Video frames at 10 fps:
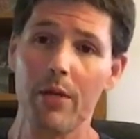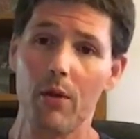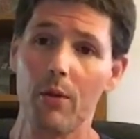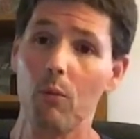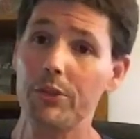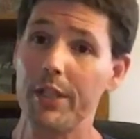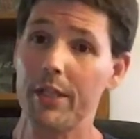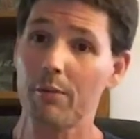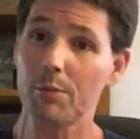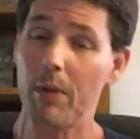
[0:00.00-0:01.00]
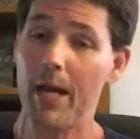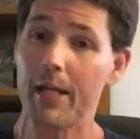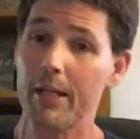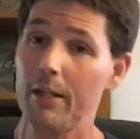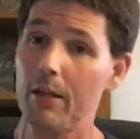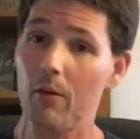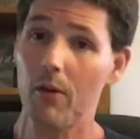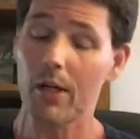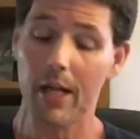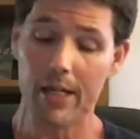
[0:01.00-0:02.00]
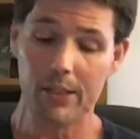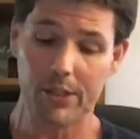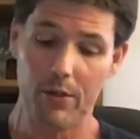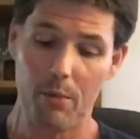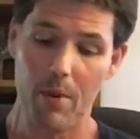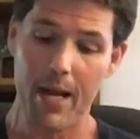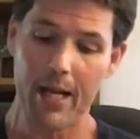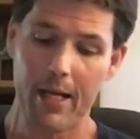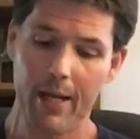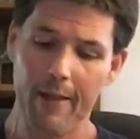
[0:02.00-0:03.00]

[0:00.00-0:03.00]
her when she comes back, and they're glad to see her back.